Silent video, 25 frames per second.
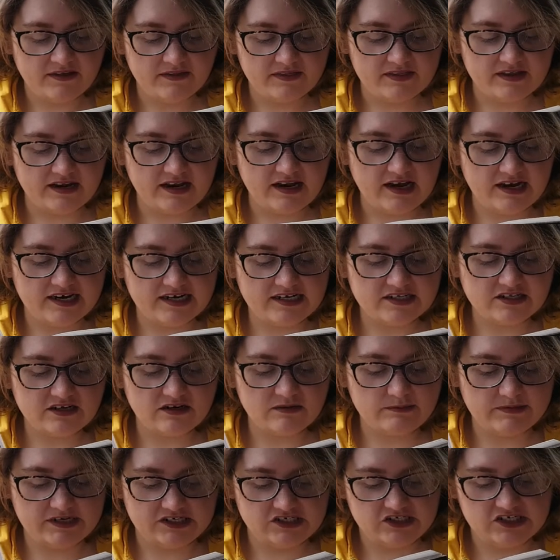The lights
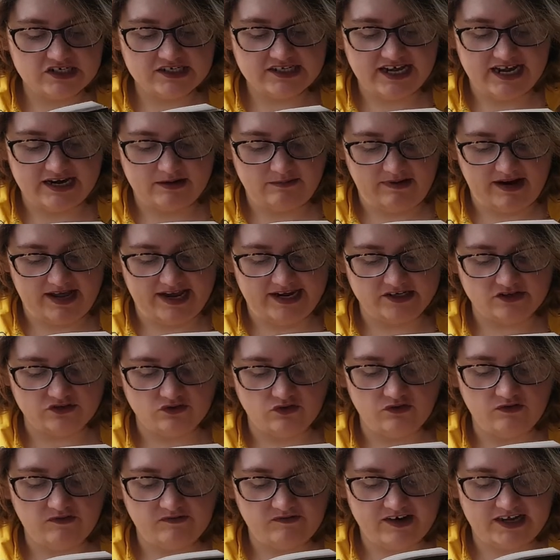on Mitch's headplate
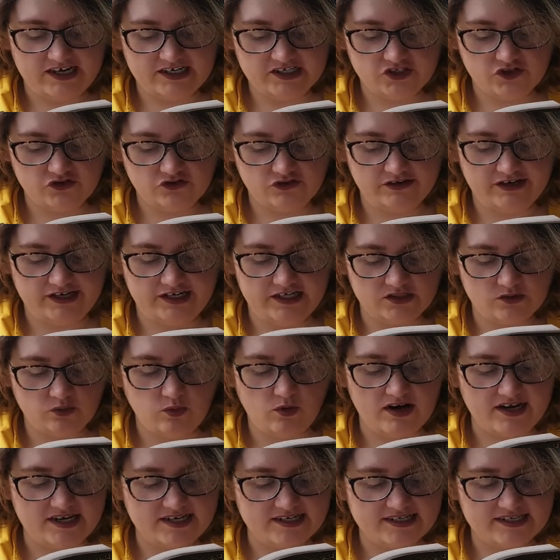all flash green
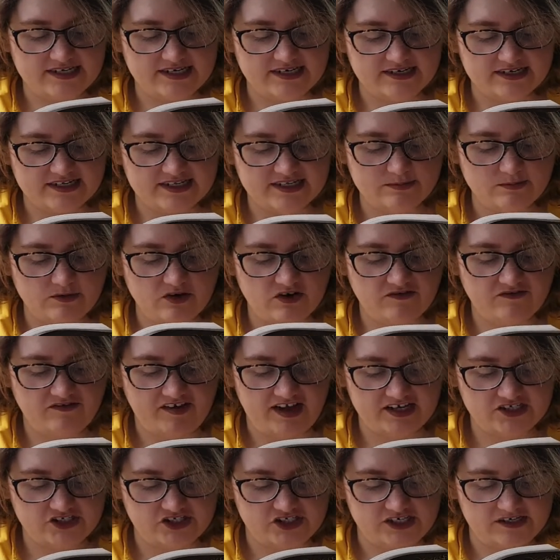twice in a smug
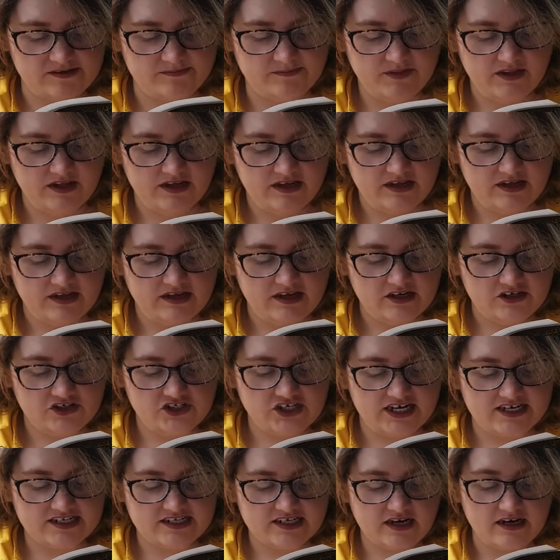fashion.
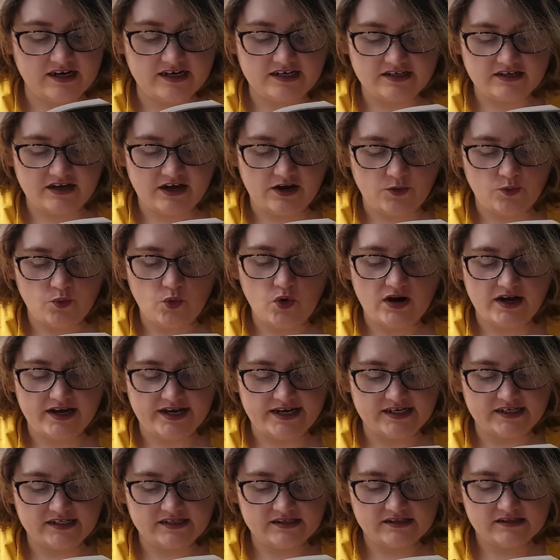Shen's eyes go
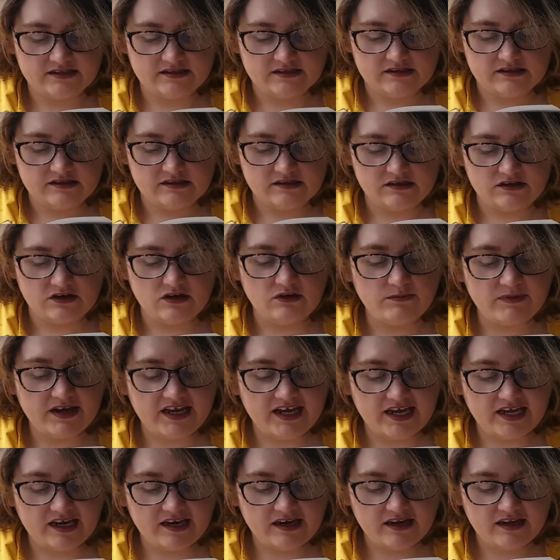wide. "You
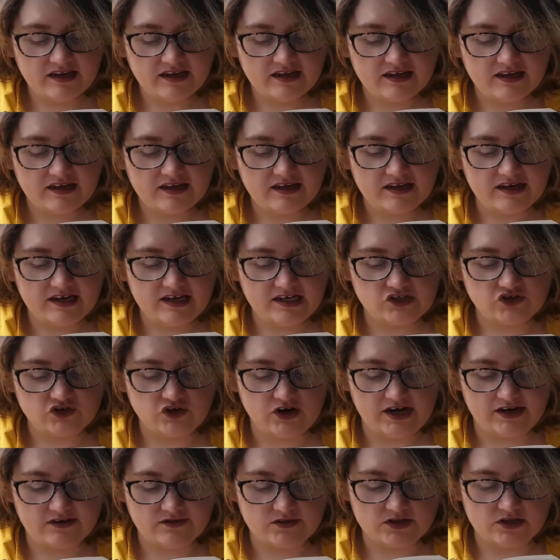mean..." He
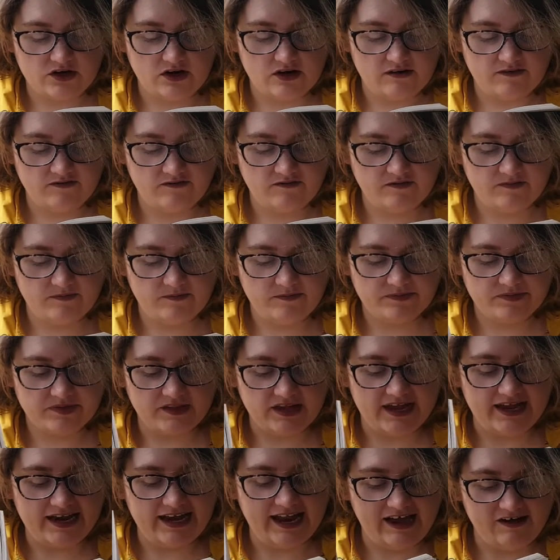trails off.
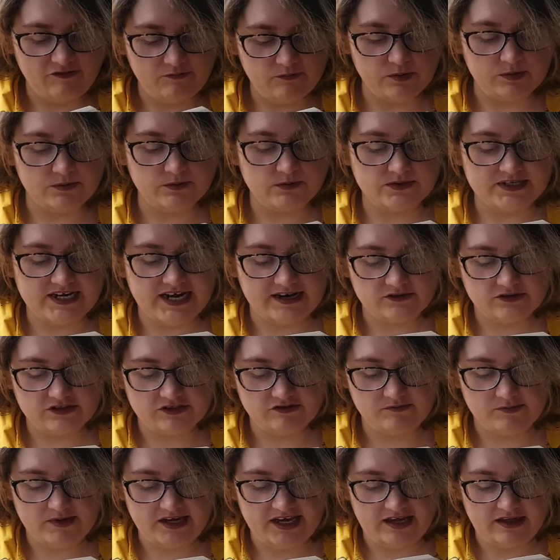A laugh balls out
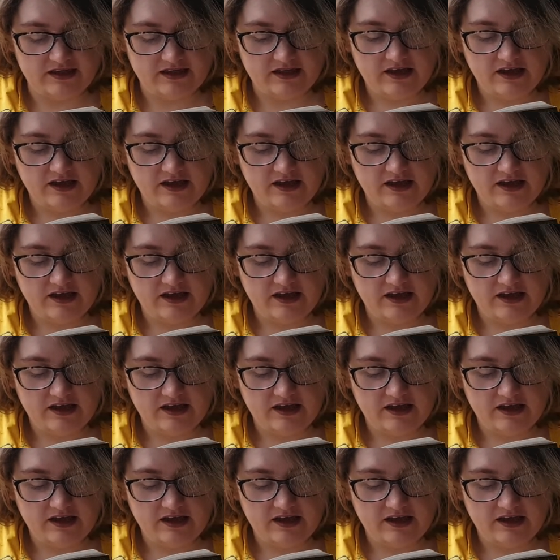of me.